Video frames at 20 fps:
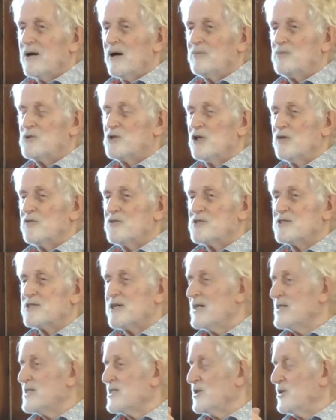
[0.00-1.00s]
observers
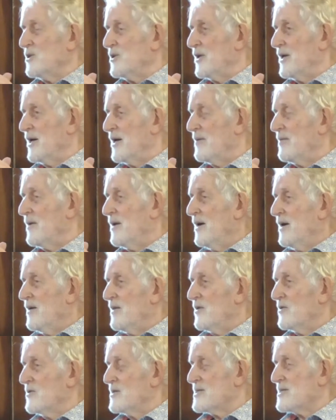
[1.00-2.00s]
are still there.
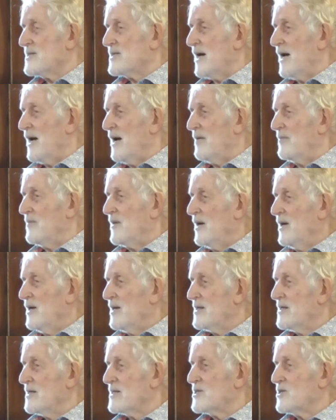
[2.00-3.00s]
There is
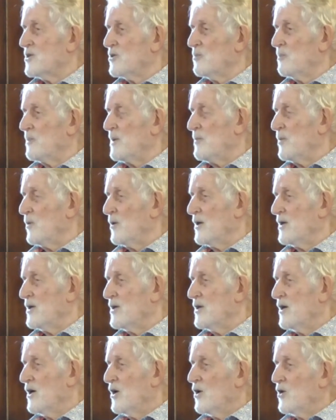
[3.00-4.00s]
still people
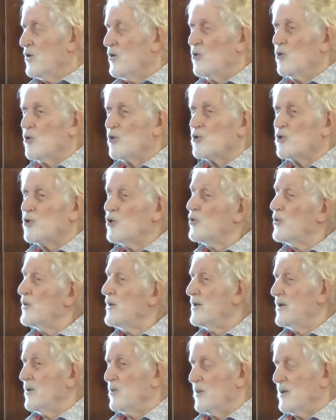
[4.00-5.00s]
in North
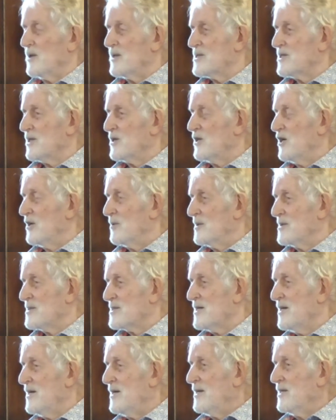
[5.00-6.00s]
Korea witnessing
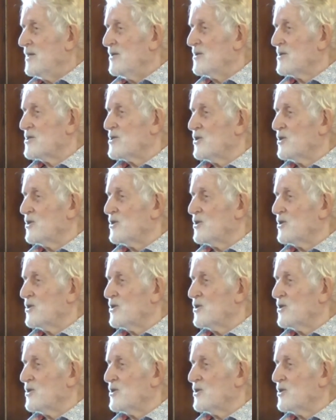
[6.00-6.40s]
comets. There are